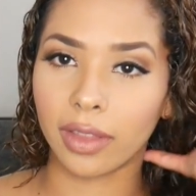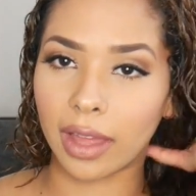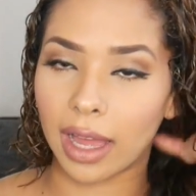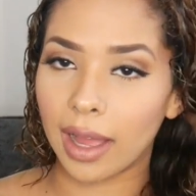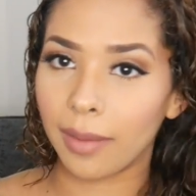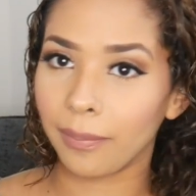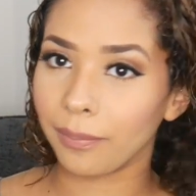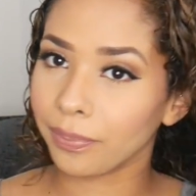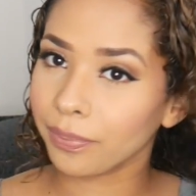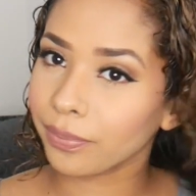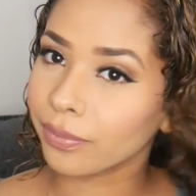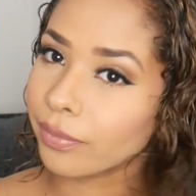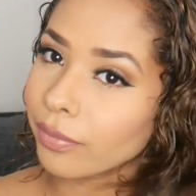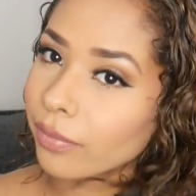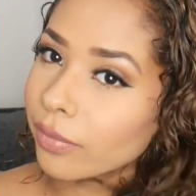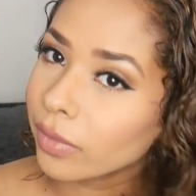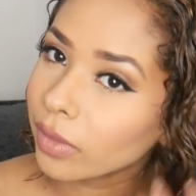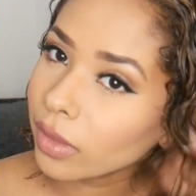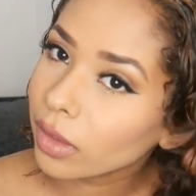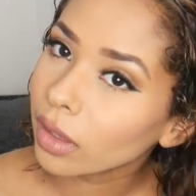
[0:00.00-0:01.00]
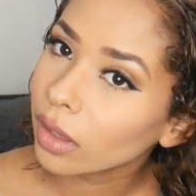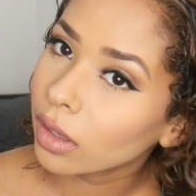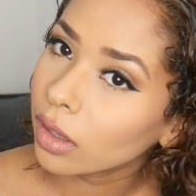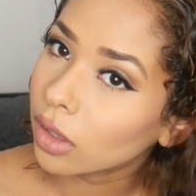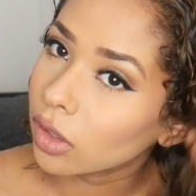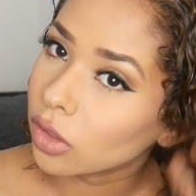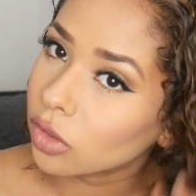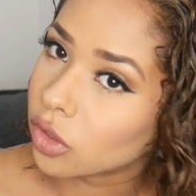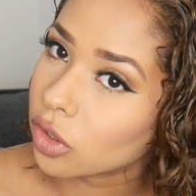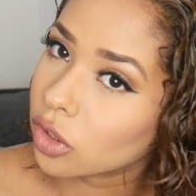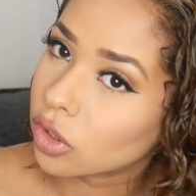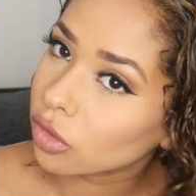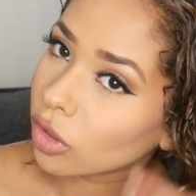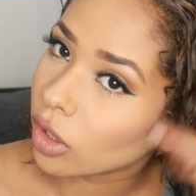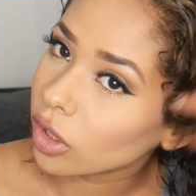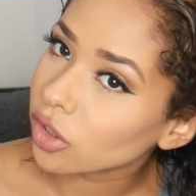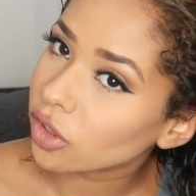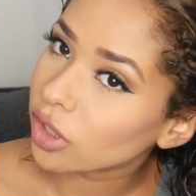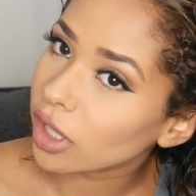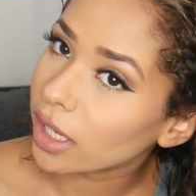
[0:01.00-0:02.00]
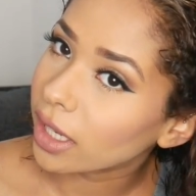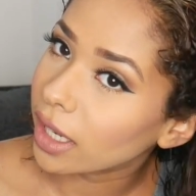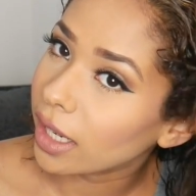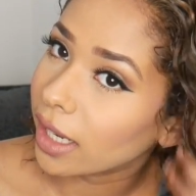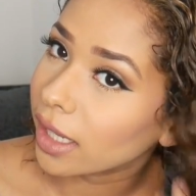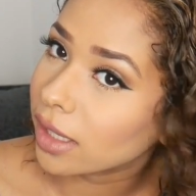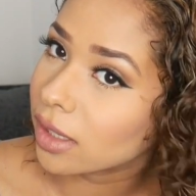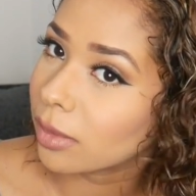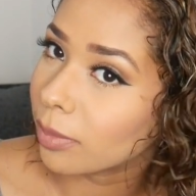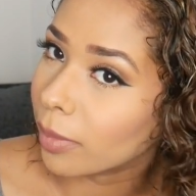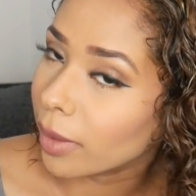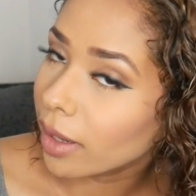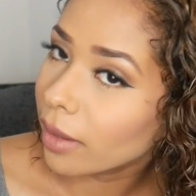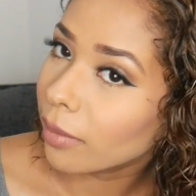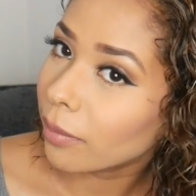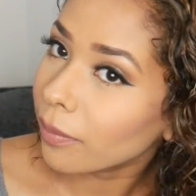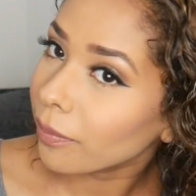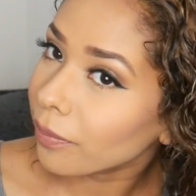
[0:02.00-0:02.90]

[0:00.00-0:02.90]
that, just scrunch it in a little bit.